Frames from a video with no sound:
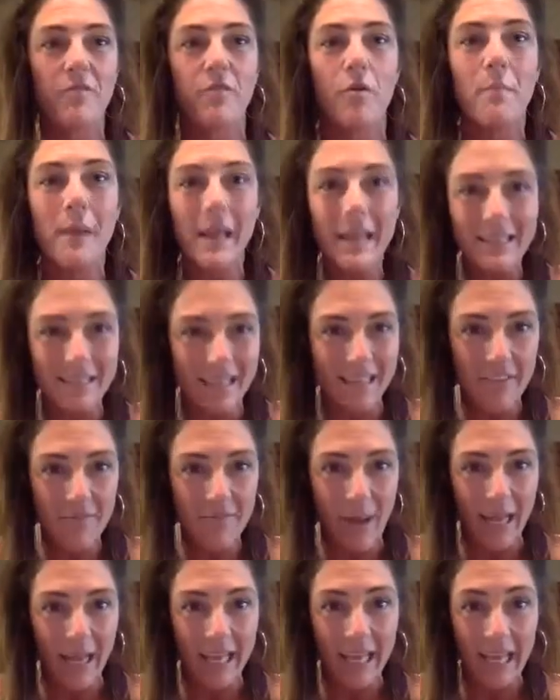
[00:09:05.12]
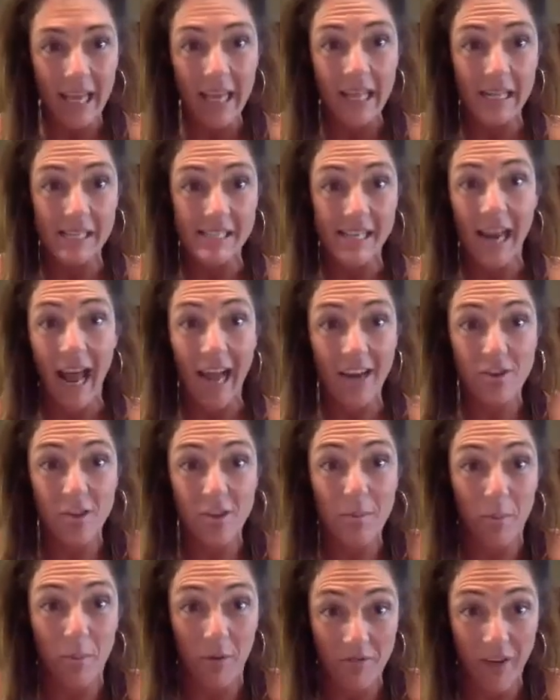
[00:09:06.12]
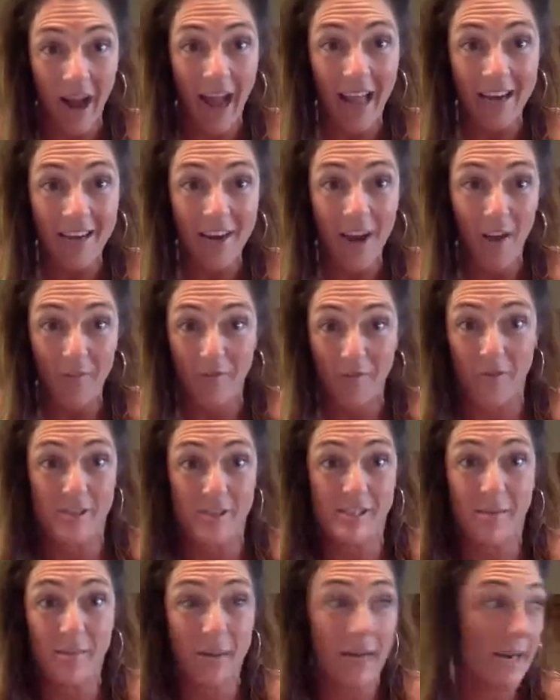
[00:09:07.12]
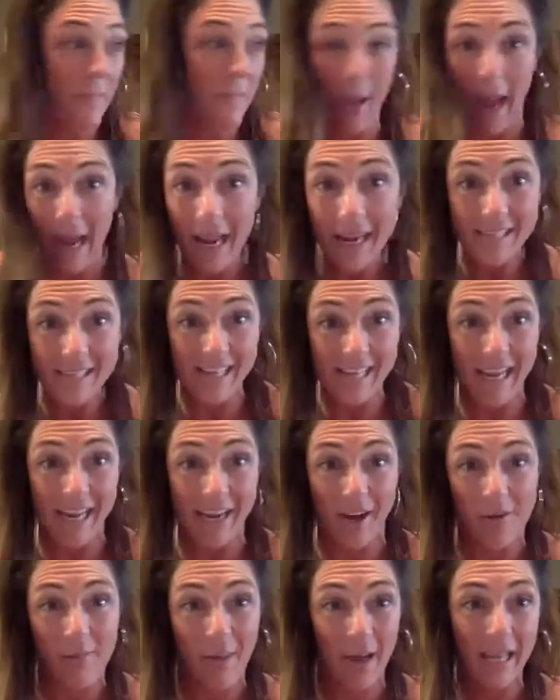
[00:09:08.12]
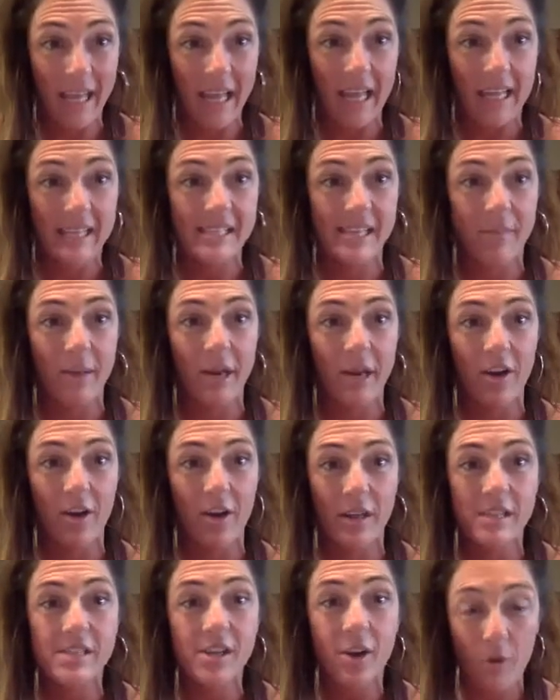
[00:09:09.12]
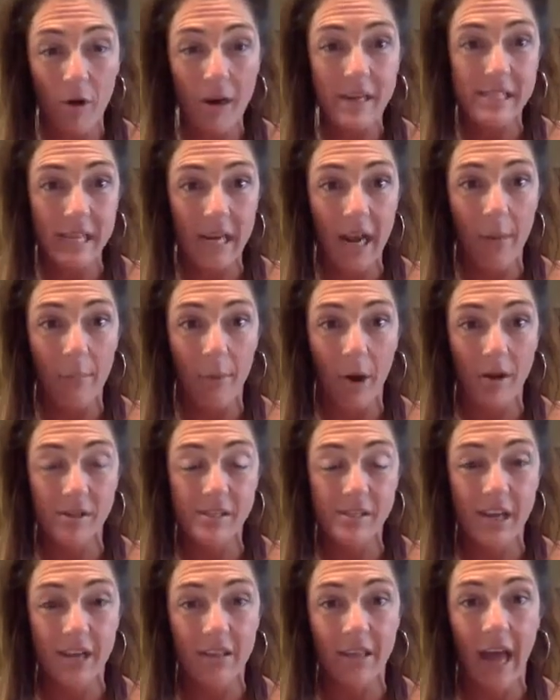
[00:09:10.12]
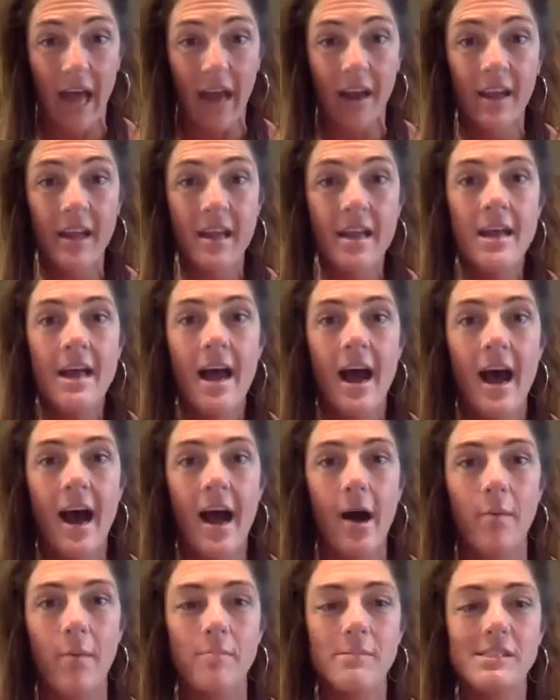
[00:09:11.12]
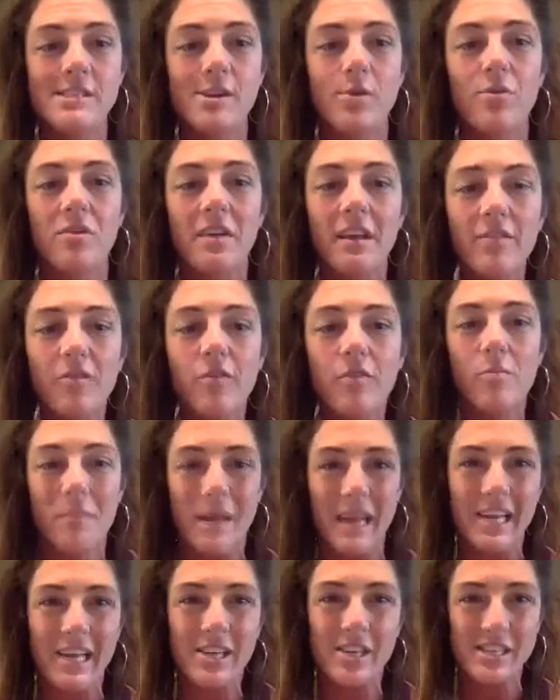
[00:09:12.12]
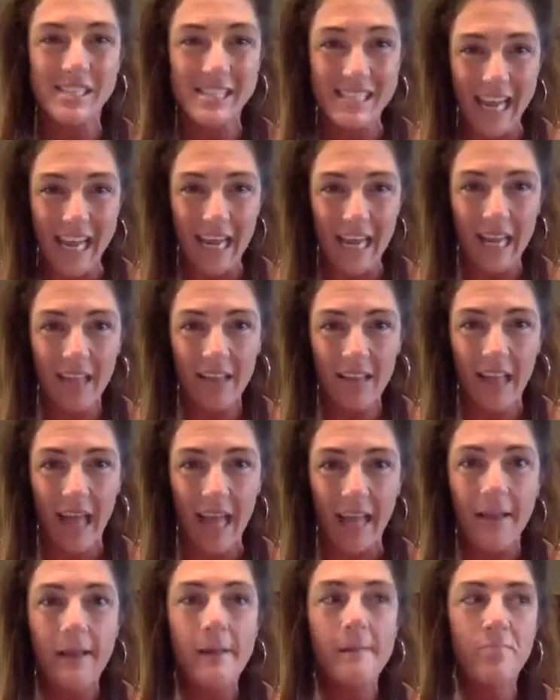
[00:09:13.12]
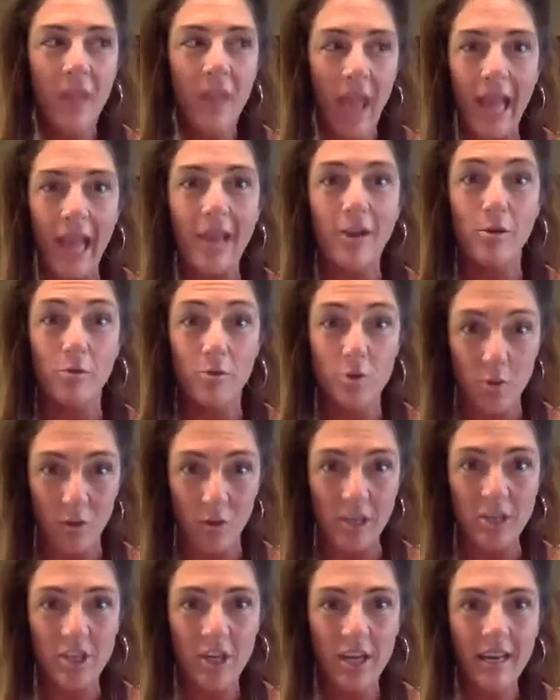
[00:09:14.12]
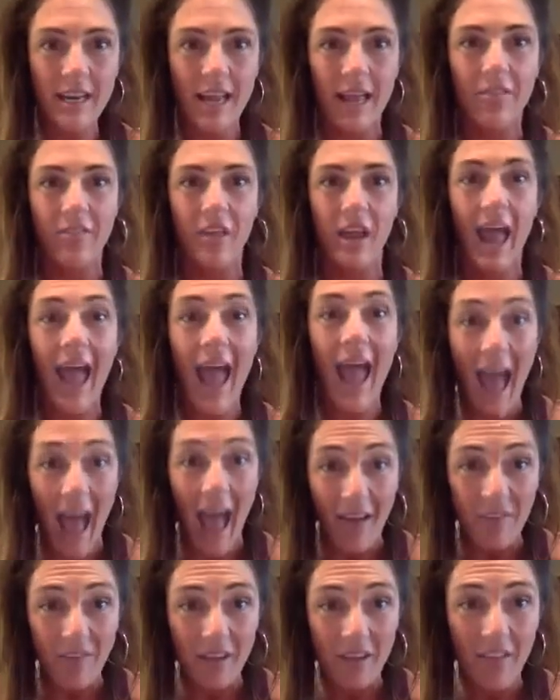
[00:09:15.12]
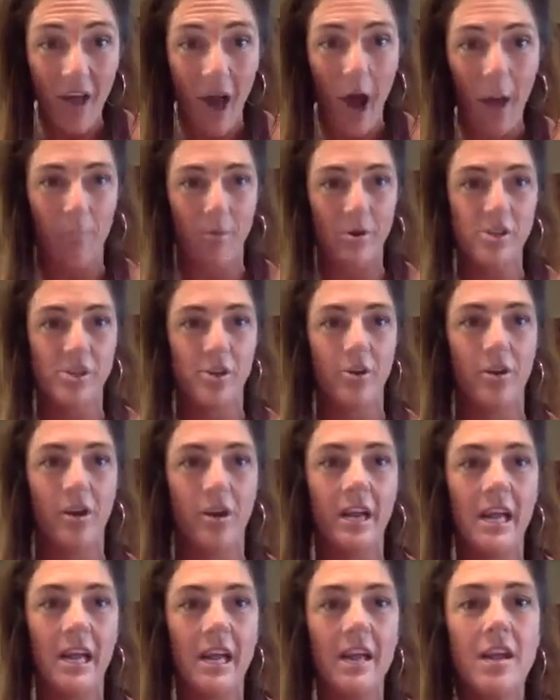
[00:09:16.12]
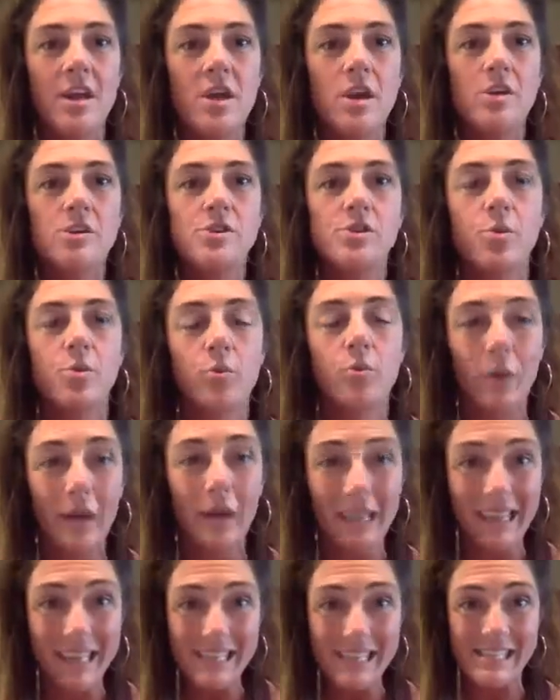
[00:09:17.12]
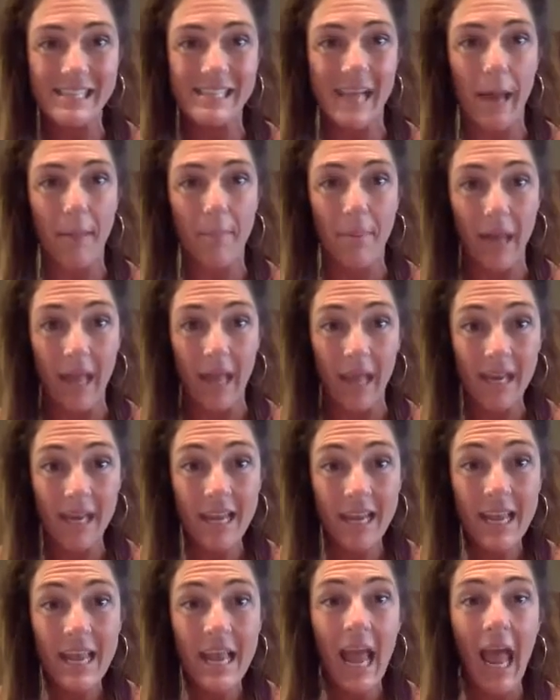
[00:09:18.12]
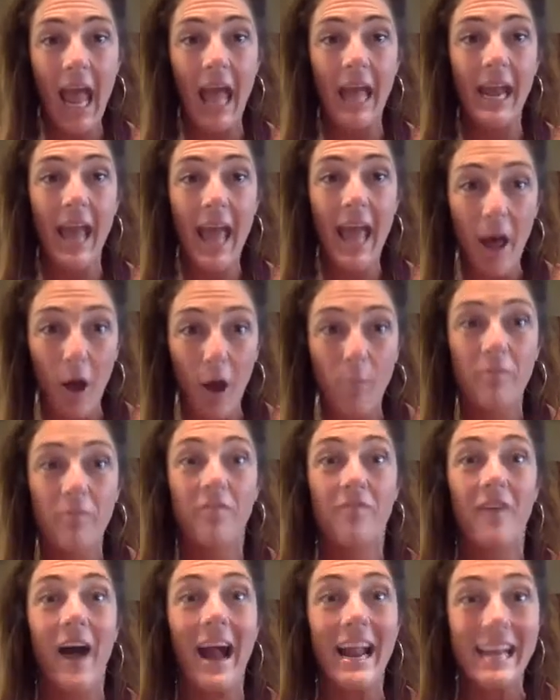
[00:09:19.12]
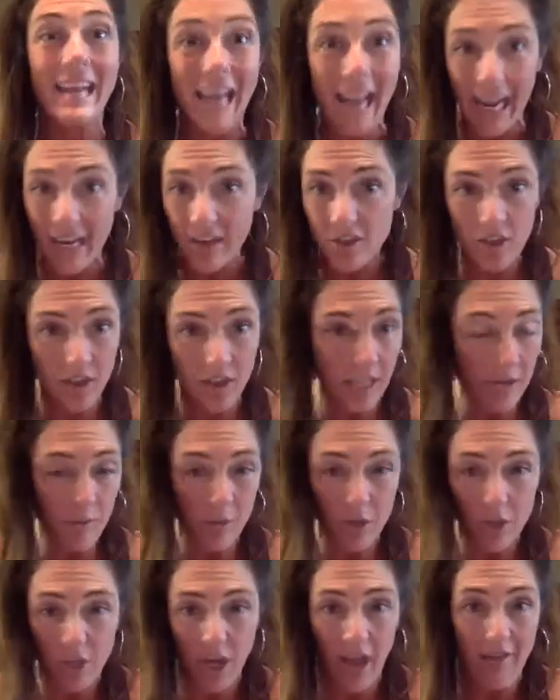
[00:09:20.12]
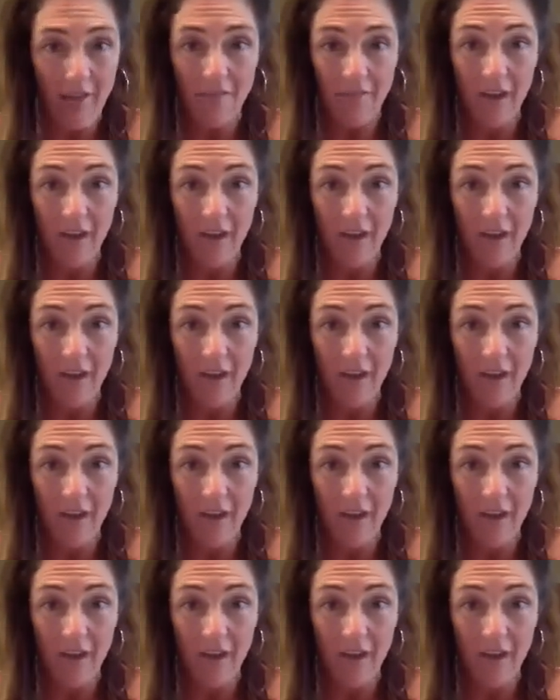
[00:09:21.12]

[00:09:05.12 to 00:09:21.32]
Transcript: for me to leave my kids and actually provide enough for somebody to pay to take care of my kids? I mean, that's a crazy number, I'll tell you that. So this for me, just seeing it like, hey, nutrition, and then having the opportunity to really step in and help financially, which I have